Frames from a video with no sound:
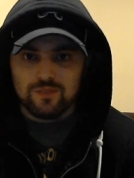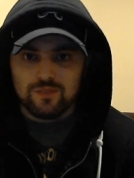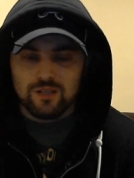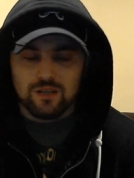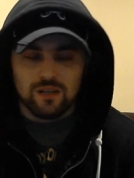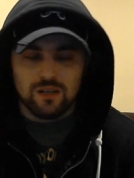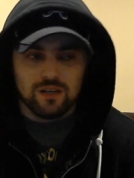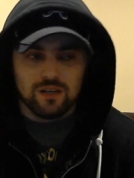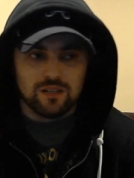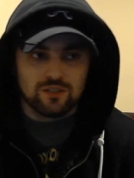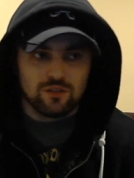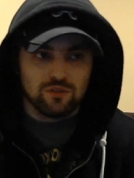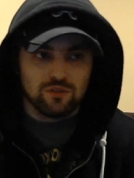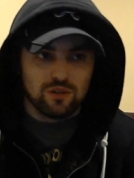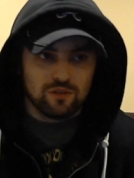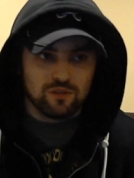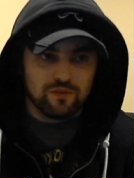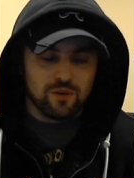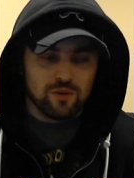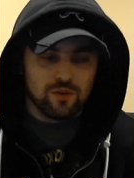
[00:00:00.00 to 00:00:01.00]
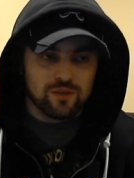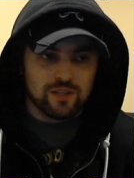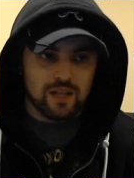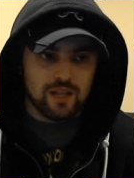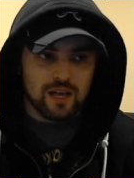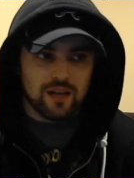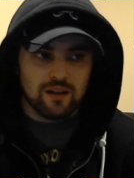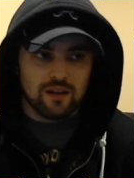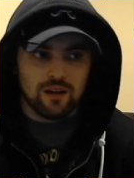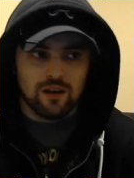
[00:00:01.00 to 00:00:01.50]
Uh, so look forward to
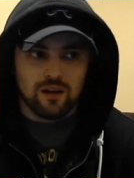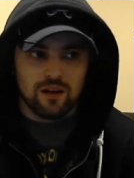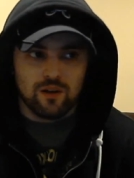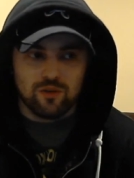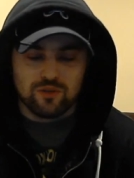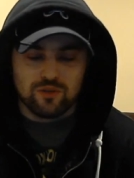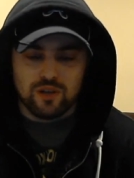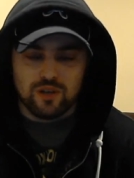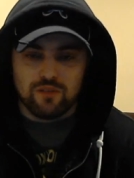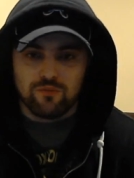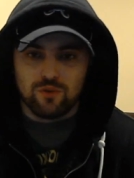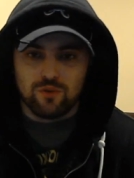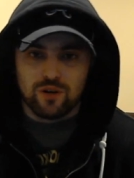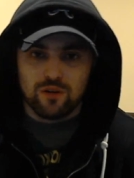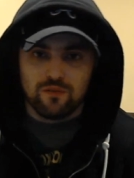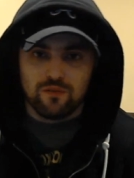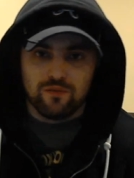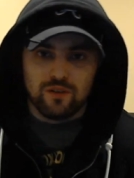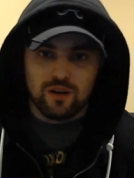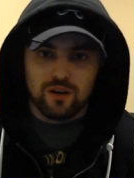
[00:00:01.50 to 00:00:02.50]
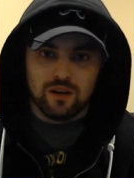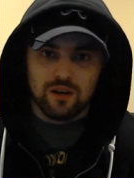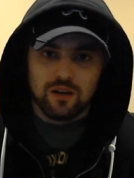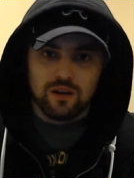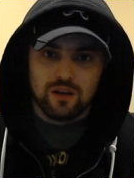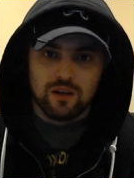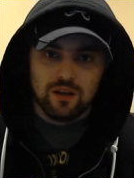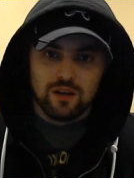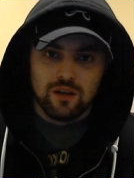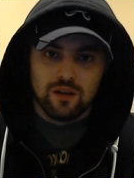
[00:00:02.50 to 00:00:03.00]
that. Uh, I also have one of uh,
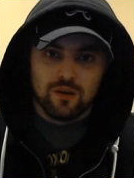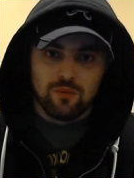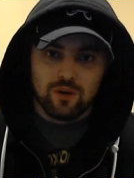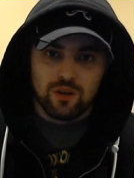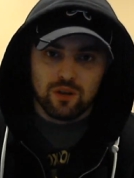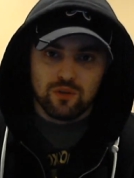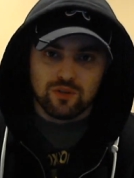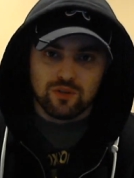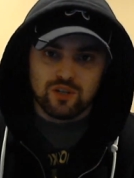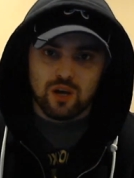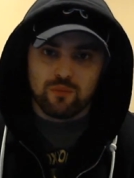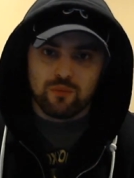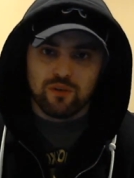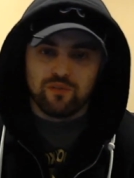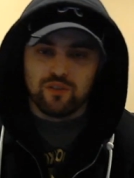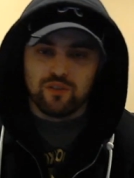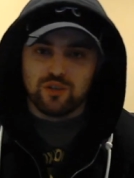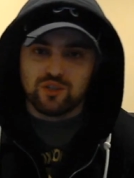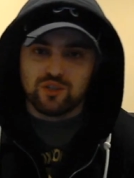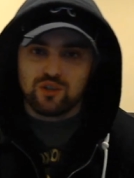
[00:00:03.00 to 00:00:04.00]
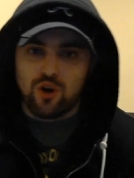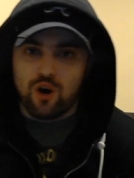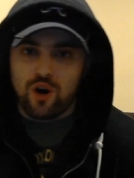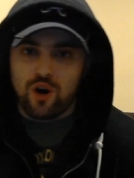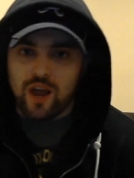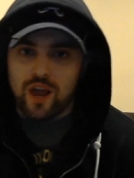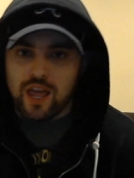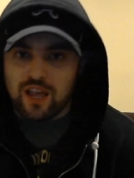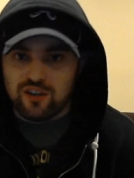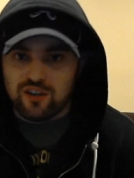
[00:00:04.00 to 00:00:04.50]
one of those coming for the Scar
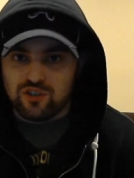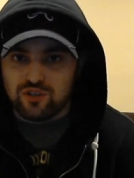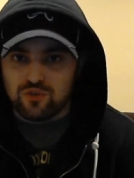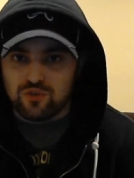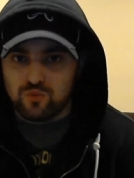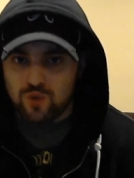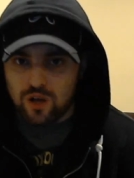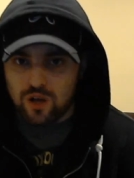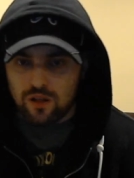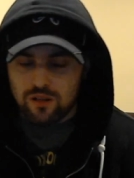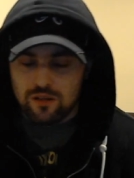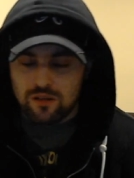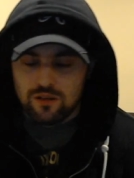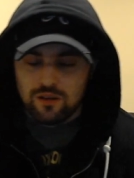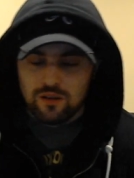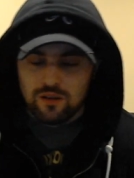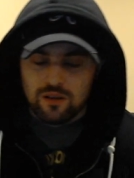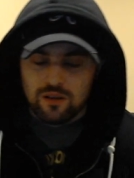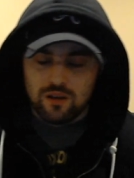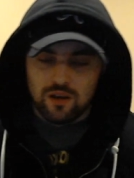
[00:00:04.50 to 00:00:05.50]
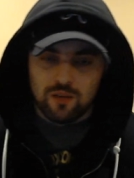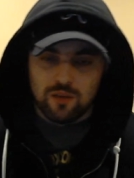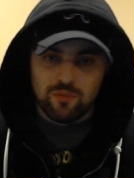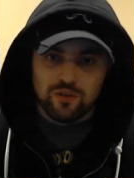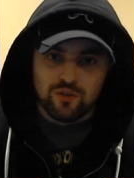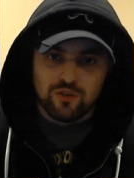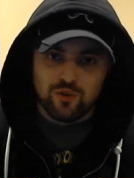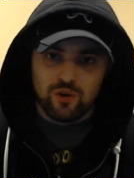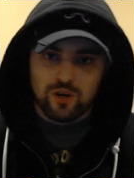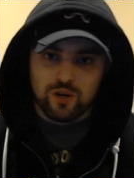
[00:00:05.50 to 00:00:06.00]
H as well. I've been
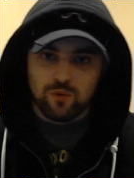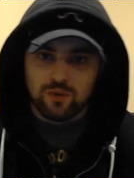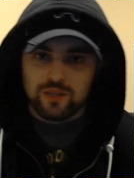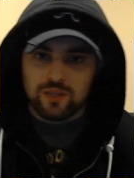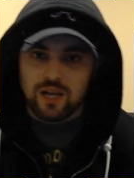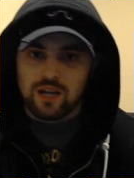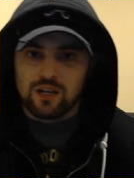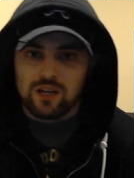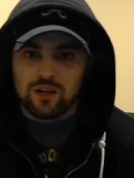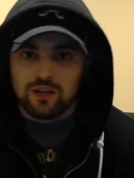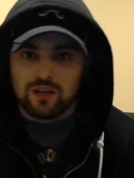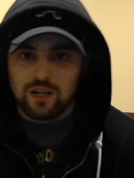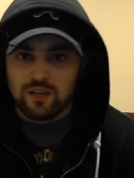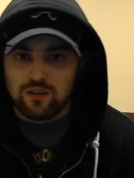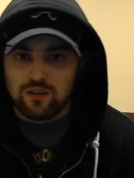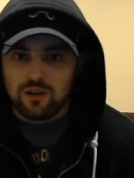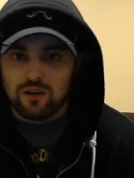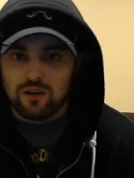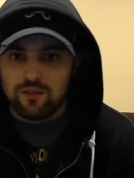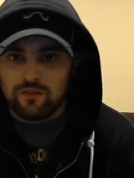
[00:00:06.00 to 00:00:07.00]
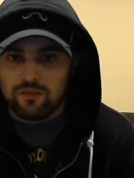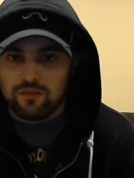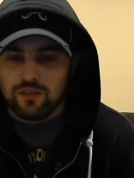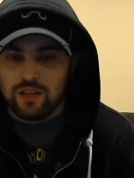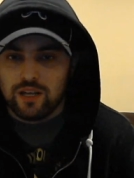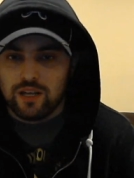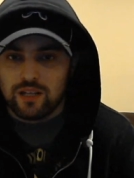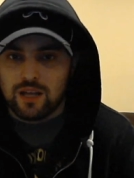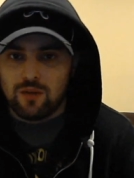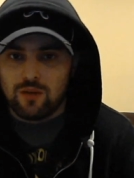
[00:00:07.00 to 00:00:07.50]
toying with that gun. I, I really
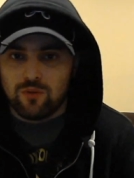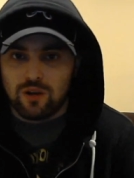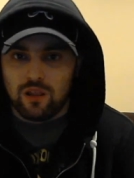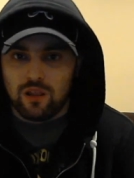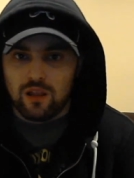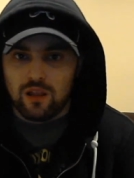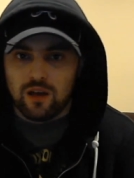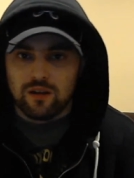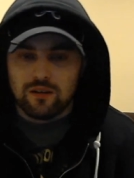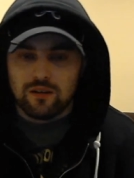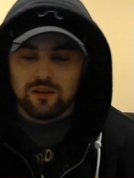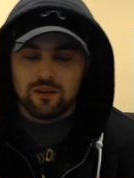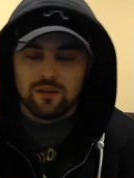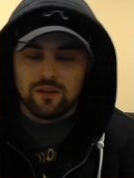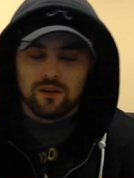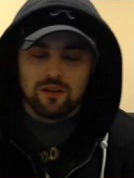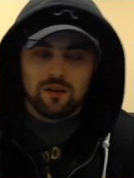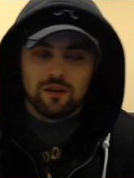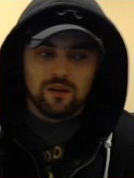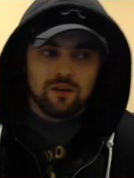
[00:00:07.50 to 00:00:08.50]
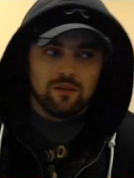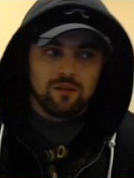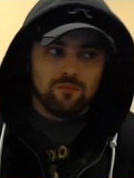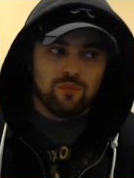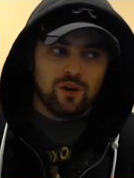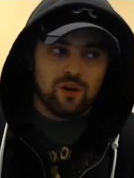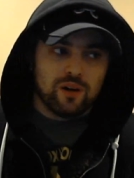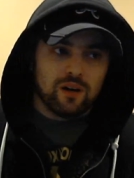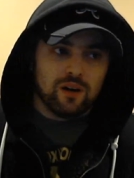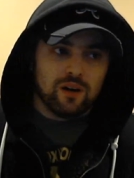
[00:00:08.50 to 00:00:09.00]
like that one a lot.
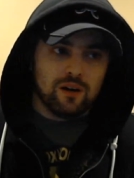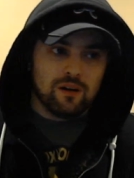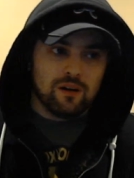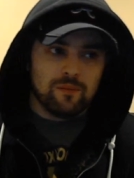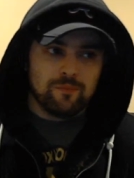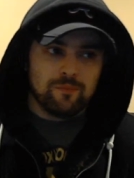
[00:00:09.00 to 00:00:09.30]
But uh,